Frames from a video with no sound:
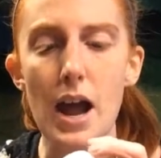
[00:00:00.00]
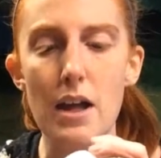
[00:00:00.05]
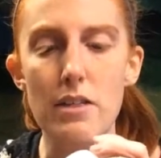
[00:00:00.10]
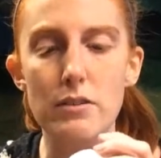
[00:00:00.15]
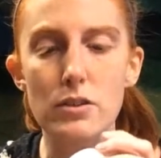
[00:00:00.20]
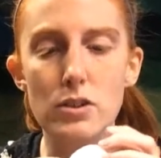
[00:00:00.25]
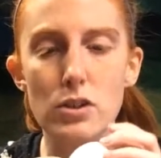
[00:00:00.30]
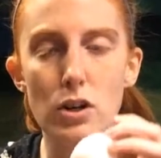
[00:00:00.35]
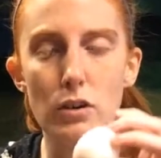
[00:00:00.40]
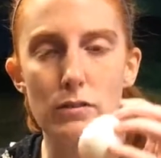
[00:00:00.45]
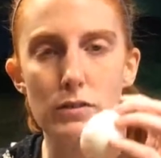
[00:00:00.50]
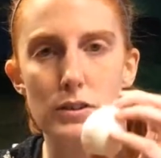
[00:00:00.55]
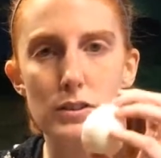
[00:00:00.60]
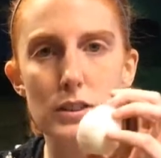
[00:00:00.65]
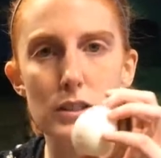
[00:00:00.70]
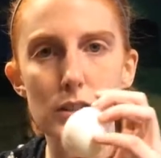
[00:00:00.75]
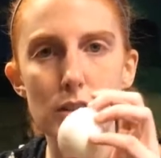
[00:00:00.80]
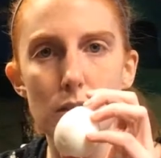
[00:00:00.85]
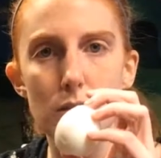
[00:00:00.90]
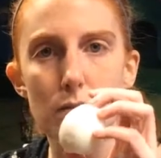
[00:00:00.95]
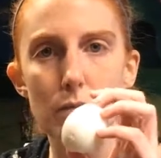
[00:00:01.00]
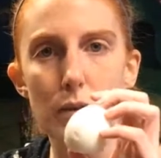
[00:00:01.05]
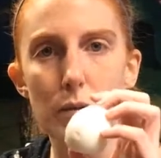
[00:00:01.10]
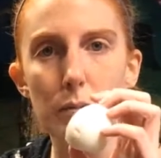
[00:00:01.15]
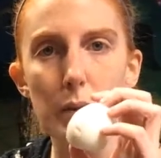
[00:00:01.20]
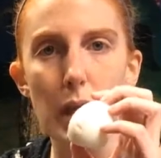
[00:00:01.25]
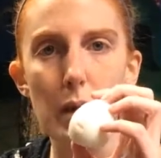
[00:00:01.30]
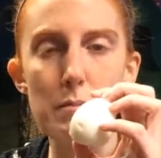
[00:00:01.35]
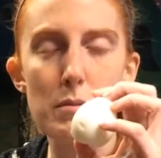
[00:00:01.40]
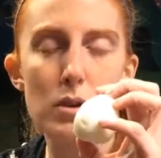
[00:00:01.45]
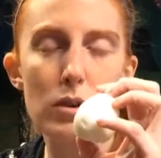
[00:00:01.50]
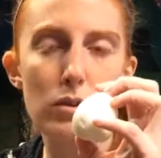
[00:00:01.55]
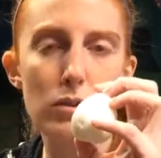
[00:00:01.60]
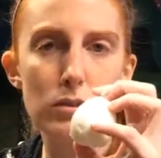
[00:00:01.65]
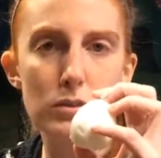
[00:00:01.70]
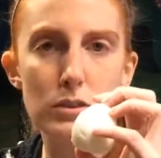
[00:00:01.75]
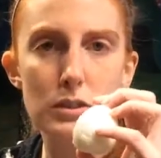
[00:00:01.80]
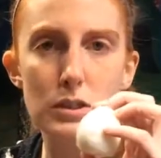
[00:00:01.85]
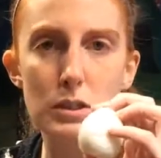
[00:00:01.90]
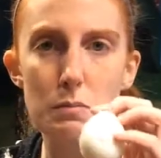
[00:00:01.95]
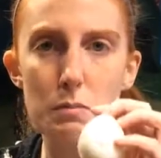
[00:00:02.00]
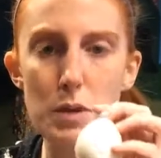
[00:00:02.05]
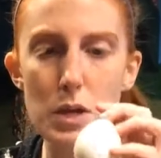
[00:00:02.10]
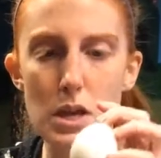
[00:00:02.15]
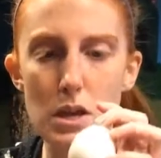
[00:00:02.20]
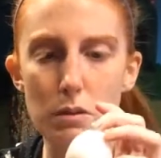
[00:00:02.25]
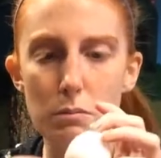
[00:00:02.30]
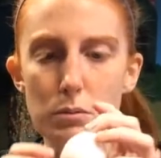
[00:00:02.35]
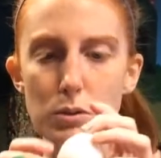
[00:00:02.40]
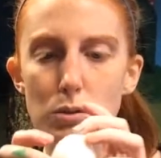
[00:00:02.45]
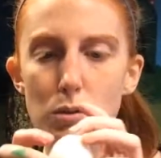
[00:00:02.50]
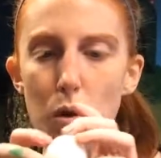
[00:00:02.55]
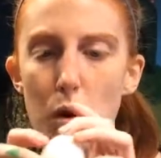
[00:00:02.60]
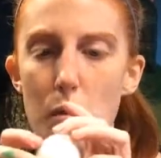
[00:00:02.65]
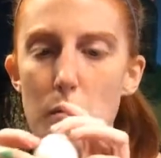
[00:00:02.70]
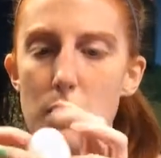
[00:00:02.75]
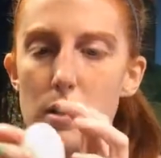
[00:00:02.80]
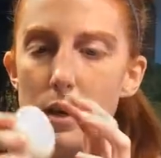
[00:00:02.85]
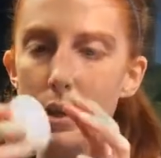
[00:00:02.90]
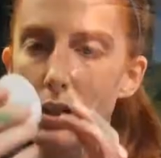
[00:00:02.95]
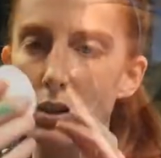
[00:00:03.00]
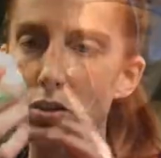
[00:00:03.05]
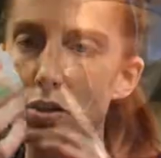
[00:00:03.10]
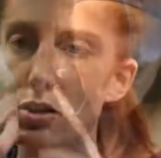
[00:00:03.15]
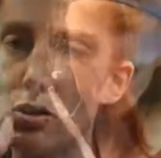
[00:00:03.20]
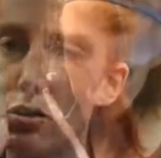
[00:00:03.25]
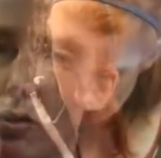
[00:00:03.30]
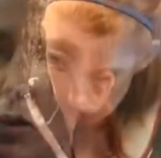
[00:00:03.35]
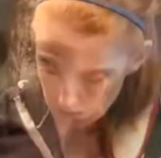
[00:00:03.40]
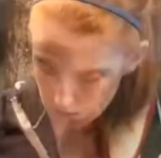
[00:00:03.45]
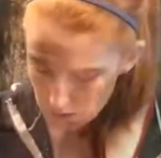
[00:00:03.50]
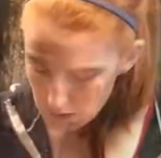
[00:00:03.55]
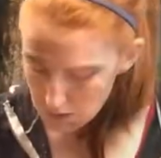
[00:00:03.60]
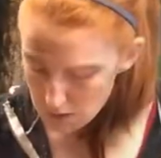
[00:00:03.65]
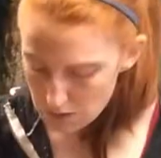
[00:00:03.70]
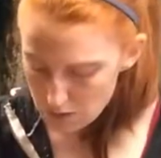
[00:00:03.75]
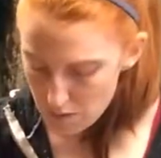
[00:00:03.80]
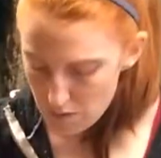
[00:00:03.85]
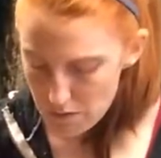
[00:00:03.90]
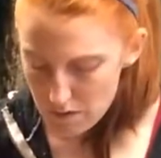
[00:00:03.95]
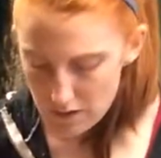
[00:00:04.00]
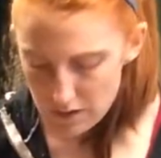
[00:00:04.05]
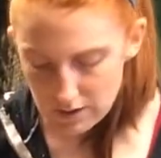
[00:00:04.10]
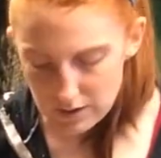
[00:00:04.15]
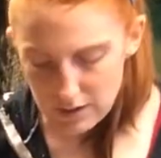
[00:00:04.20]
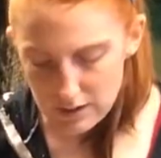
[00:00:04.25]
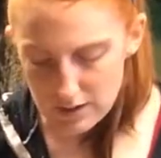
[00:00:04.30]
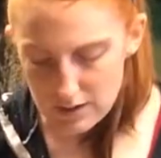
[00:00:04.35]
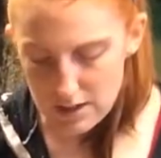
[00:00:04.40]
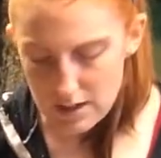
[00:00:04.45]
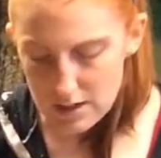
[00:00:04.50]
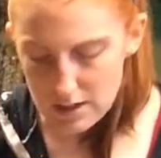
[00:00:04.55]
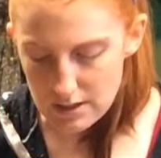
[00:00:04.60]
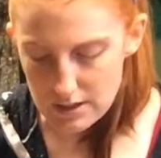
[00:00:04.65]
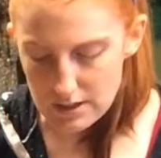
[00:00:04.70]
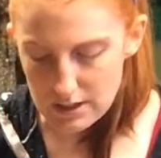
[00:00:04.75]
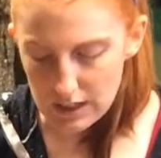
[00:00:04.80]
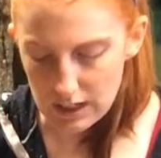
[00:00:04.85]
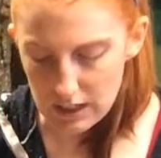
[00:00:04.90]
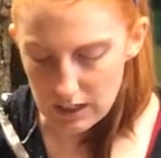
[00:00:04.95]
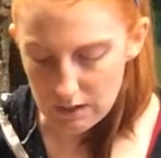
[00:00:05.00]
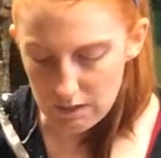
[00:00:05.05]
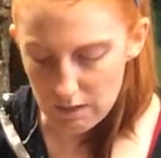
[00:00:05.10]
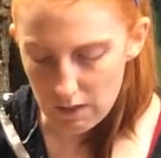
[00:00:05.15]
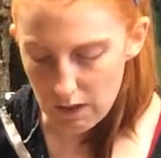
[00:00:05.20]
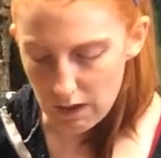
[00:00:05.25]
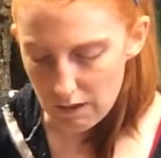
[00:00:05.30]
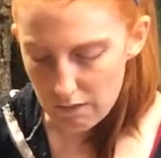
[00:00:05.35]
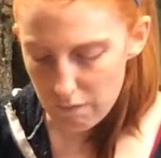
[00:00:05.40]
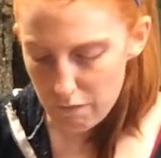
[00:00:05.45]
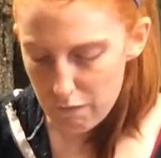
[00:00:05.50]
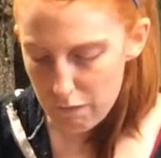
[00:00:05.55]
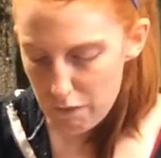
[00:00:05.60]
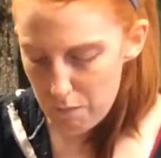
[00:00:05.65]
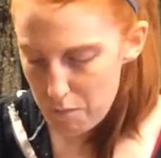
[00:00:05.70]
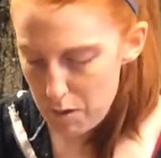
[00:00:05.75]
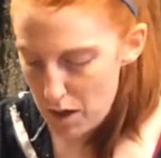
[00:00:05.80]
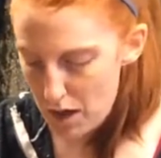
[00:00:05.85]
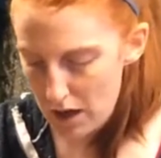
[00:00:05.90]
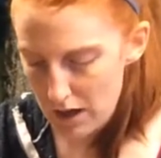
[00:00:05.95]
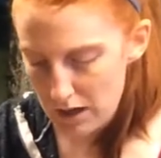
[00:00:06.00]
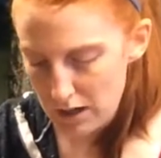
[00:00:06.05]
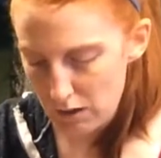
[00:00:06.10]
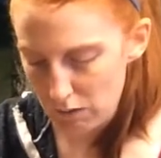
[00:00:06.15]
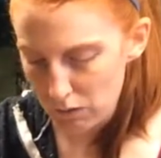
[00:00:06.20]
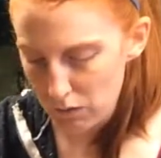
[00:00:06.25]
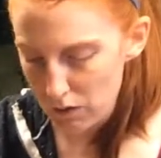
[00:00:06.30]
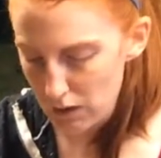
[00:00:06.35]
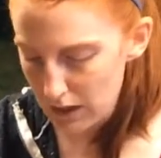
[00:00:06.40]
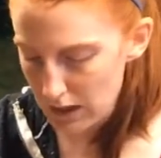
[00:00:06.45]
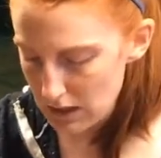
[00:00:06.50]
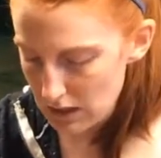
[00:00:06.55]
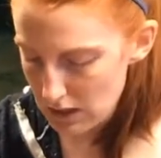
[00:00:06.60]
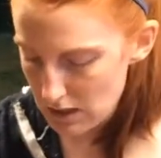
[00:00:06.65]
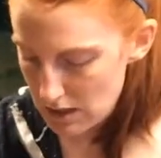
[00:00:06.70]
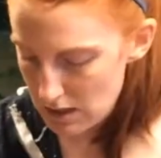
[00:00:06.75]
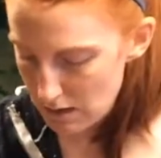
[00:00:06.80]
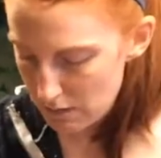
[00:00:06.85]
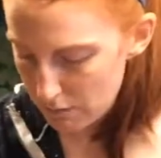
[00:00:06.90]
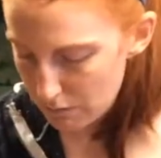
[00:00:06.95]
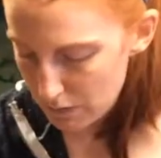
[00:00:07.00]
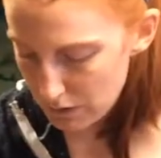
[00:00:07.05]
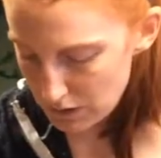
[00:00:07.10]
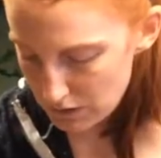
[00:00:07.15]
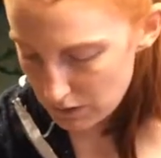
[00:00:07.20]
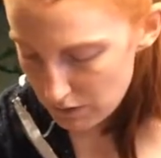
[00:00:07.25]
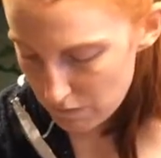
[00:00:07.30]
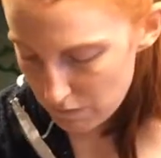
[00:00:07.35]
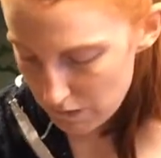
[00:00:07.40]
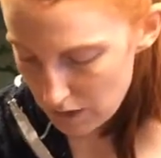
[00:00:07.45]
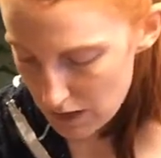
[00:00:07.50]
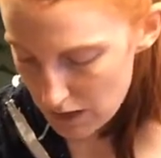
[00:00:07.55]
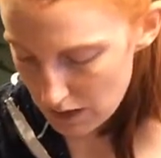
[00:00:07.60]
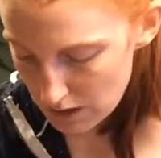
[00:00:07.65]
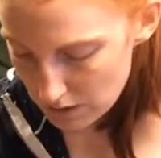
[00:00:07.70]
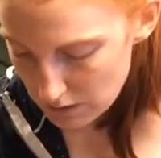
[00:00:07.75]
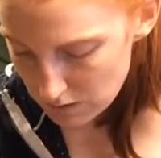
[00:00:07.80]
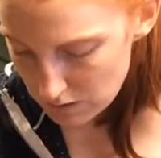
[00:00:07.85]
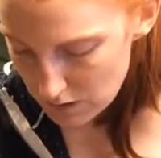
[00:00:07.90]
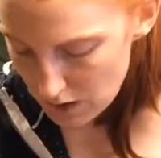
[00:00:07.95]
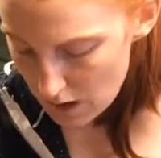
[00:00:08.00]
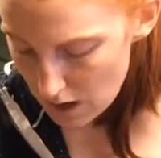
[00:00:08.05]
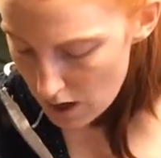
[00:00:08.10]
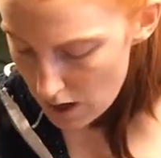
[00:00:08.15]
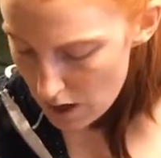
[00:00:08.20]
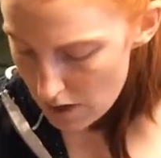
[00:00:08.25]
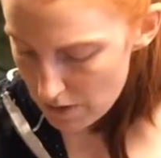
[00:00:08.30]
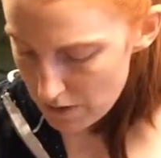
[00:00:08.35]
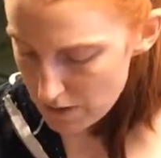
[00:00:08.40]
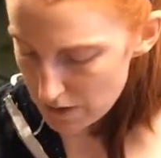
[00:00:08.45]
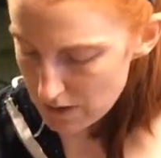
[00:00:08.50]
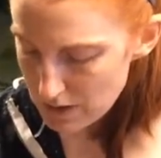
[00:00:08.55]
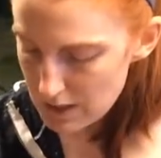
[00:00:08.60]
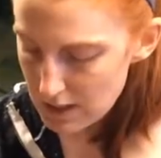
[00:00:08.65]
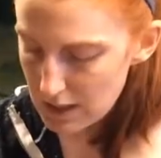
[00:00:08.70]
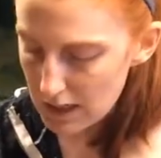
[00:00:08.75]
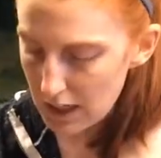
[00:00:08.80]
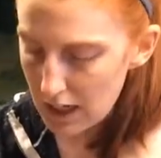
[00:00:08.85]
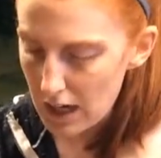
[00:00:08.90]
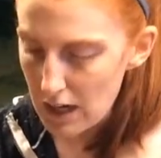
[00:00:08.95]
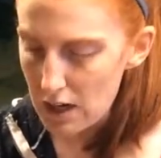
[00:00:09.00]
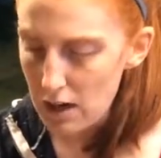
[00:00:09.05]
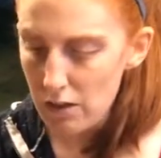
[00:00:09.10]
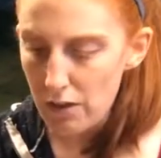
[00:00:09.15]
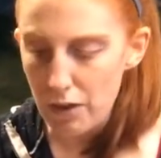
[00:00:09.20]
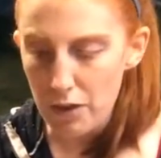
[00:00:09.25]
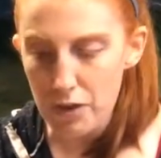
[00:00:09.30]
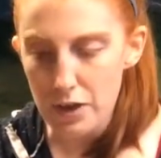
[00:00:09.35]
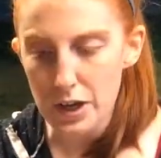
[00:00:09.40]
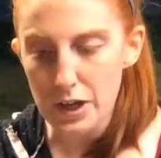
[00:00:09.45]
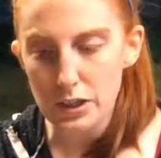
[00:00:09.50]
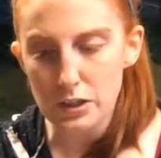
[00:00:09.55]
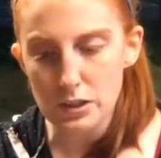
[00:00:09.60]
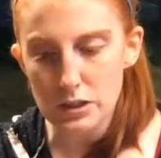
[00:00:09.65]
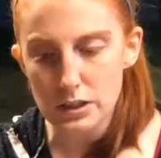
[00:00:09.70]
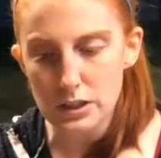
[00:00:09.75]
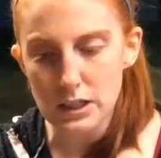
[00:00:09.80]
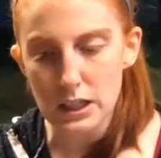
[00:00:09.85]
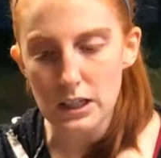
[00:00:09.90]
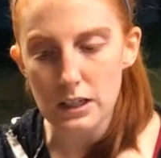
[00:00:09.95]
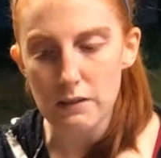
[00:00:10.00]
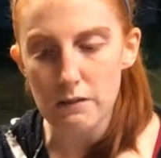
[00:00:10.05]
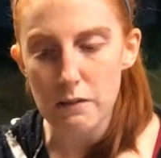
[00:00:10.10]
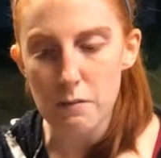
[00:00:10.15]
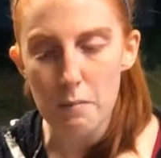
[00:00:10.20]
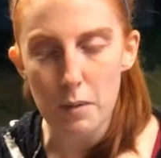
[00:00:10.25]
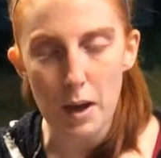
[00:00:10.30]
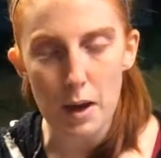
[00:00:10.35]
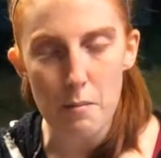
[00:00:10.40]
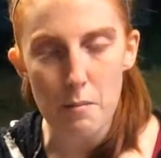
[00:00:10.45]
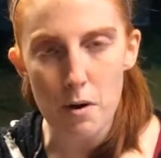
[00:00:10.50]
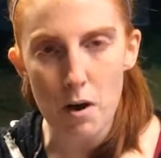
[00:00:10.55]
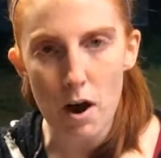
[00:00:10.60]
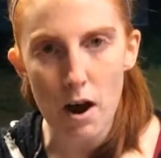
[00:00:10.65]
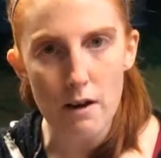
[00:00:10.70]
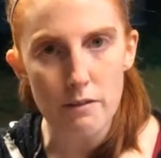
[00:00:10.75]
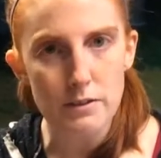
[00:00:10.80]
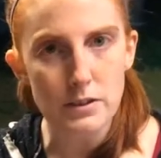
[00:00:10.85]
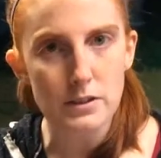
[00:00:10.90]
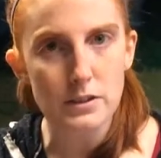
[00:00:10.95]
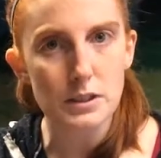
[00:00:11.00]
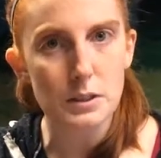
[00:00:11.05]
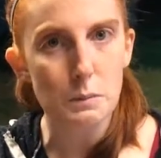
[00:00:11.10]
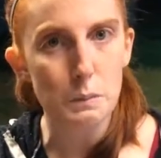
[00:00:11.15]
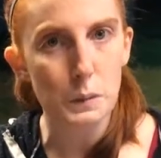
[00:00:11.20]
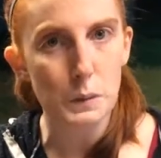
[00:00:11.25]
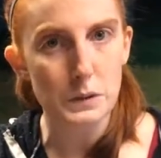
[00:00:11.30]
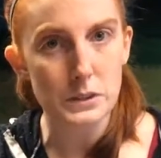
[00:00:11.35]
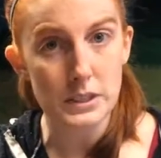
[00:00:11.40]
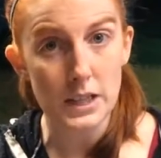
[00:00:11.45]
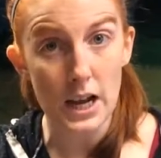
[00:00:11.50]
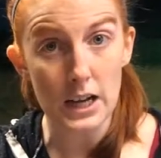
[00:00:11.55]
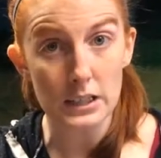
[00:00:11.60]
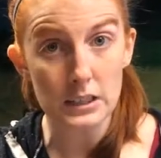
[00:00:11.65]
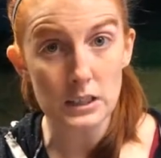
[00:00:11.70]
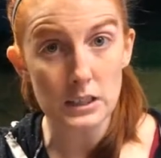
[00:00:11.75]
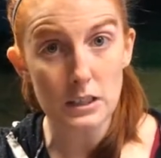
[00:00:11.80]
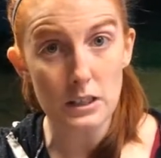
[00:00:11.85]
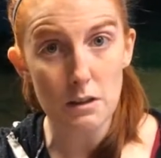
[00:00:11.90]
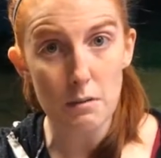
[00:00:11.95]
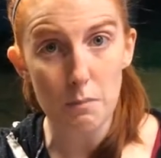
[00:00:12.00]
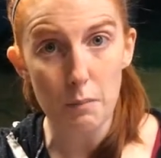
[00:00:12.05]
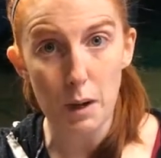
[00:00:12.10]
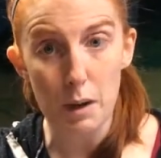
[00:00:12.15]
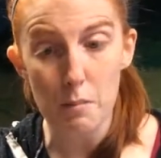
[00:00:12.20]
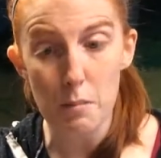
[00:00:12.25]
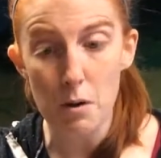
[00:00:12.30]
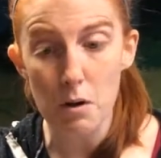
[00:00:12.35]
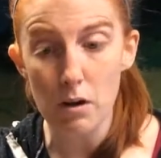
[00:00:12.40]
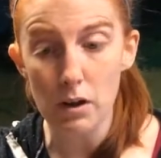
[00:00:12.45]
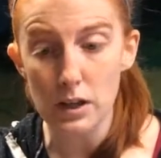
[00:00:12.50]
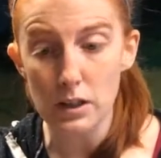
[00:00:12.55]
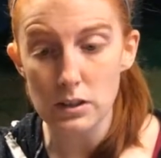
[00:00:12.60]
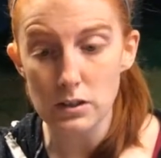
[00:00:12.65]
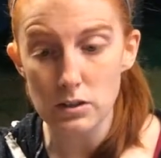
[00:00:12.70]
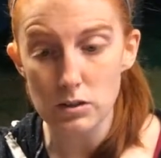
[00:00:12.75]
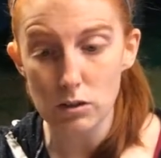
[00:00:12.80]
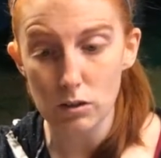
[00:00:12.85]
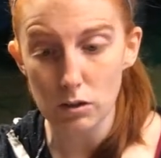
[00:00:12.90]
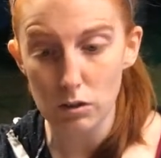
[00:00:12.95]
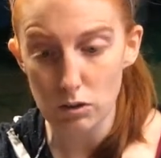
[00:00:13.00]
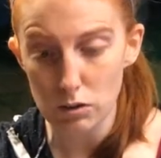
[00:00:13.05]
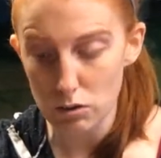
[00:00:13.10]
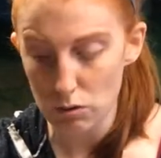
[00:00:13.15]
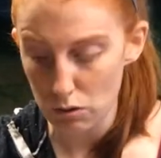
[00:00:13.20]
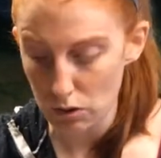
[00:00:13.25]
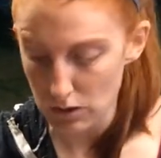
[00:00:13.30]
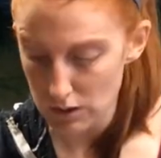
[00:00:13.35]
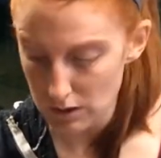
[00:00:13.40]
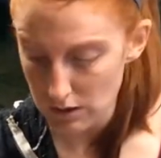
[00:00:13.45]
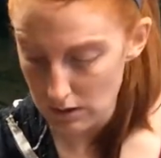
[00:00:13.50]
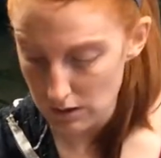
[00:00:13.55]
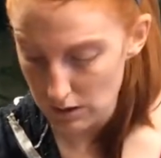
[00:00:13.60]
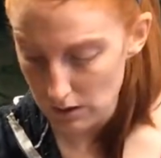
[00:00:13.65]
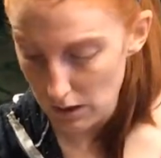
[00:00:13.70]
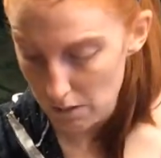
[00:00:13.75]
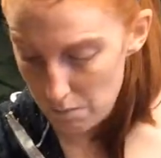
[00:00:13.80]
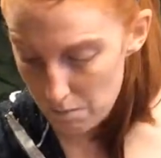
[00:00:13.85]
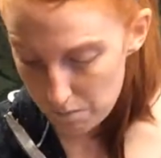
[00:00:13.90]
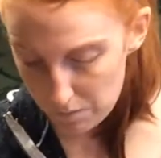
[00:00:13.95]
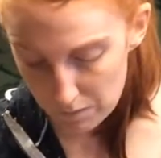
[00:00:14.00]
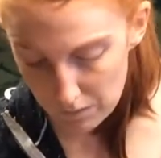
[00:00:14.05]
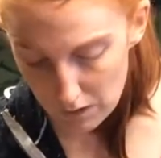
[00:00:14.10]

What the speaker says: and their nervous system from chemicals to be absorbed into it. So this is the skin of the amphibian. Now look at the difference of these. The skin, the thicker skin of a mammal, obviously protected the mammal and the circulatory system,